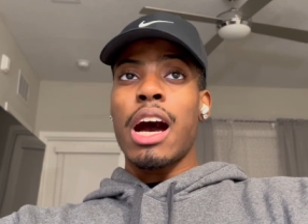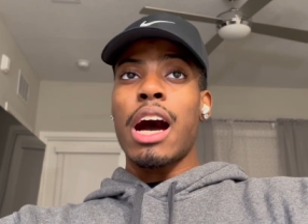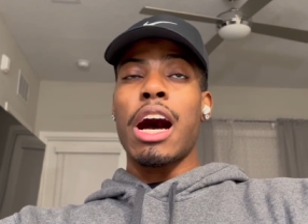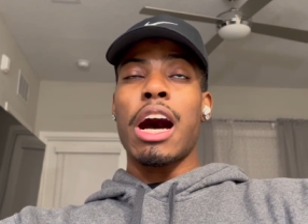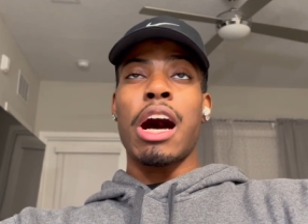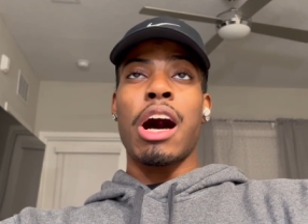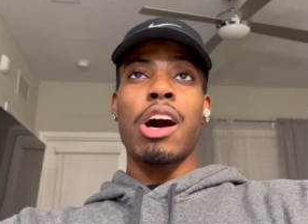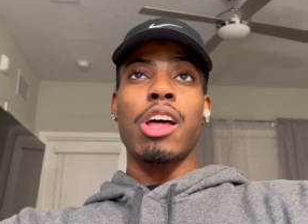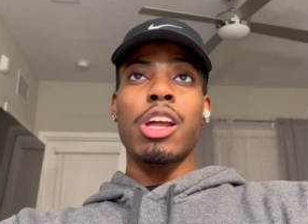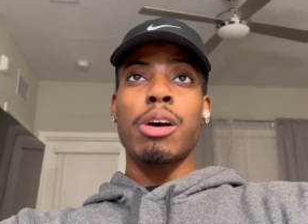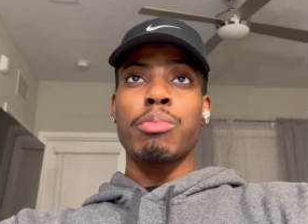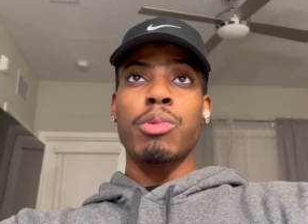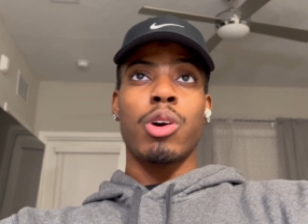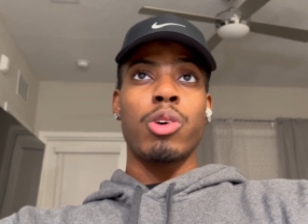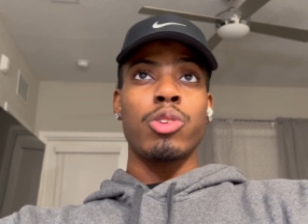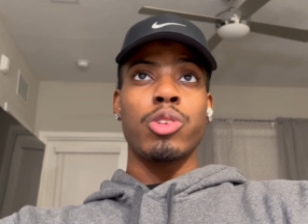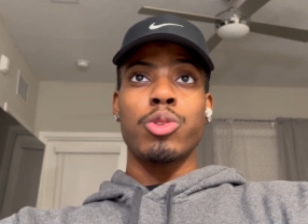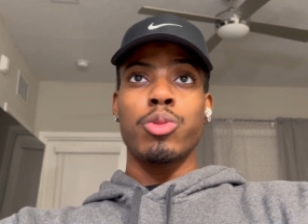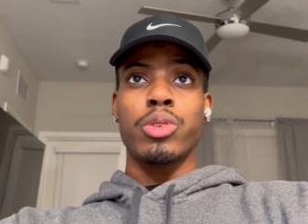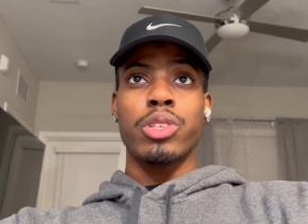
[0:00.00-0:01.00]
all I'm
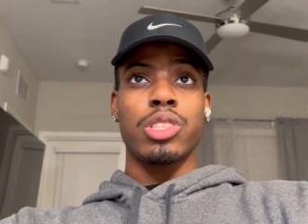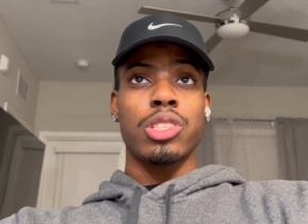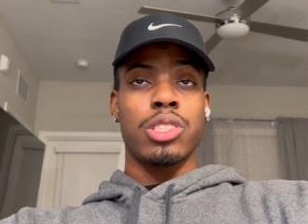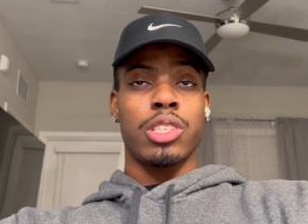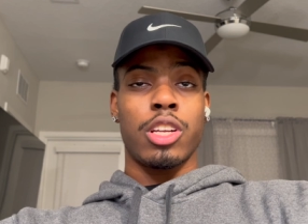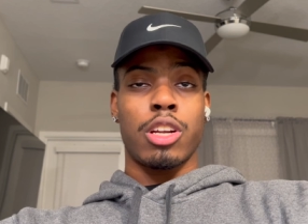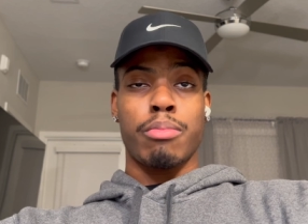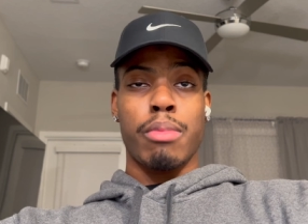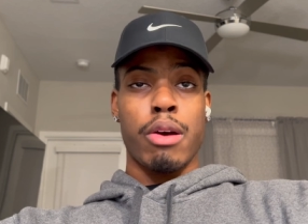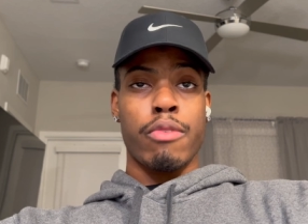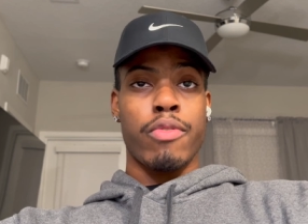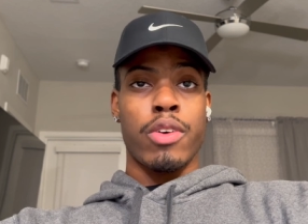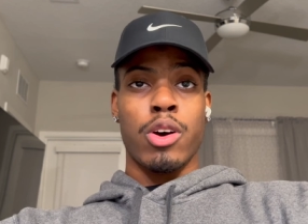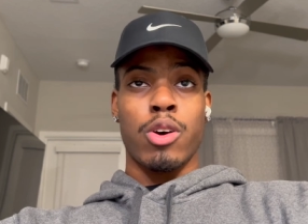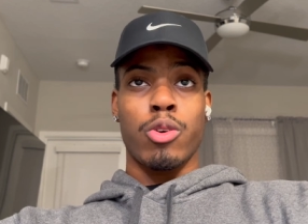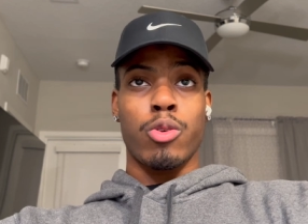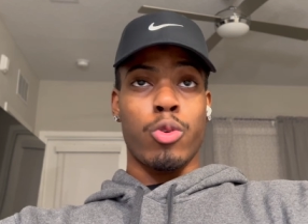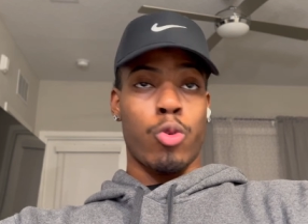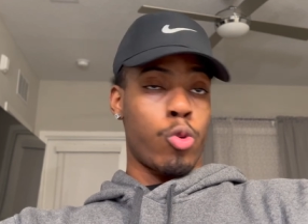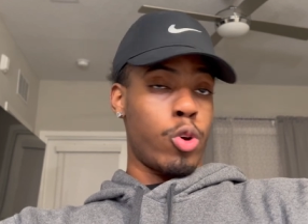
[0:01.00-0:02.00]
gonna do is just get on my
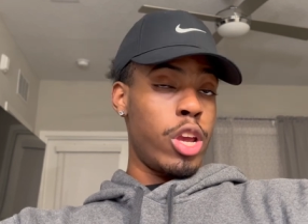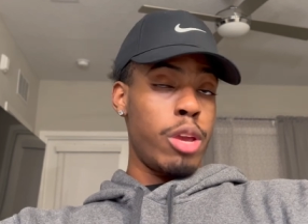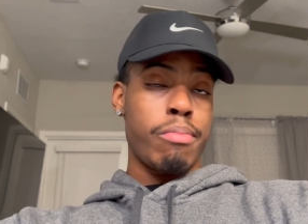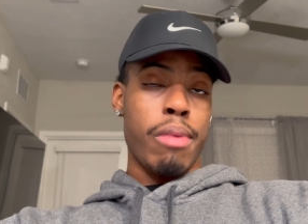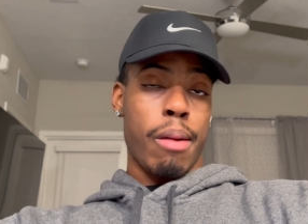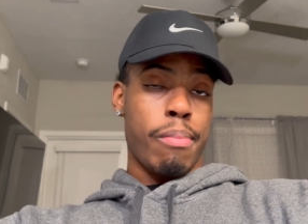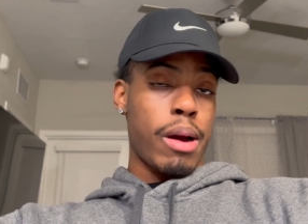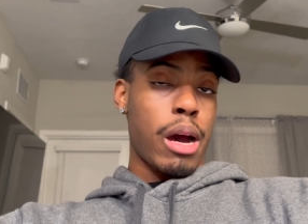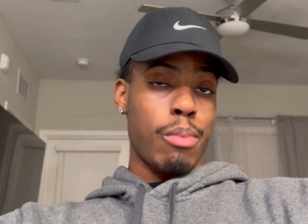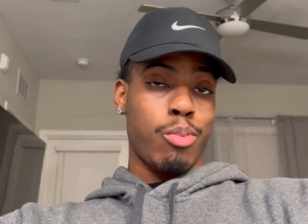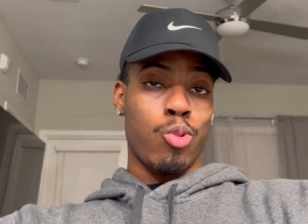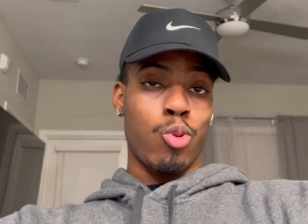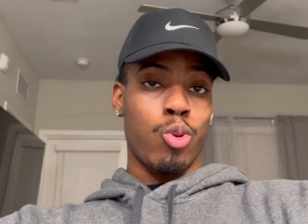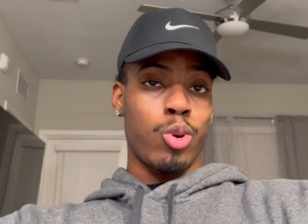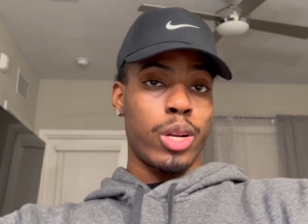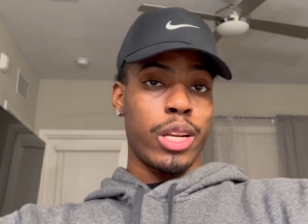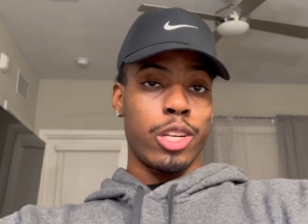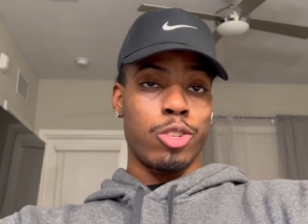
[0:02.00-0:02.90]
phone or eat my popcorn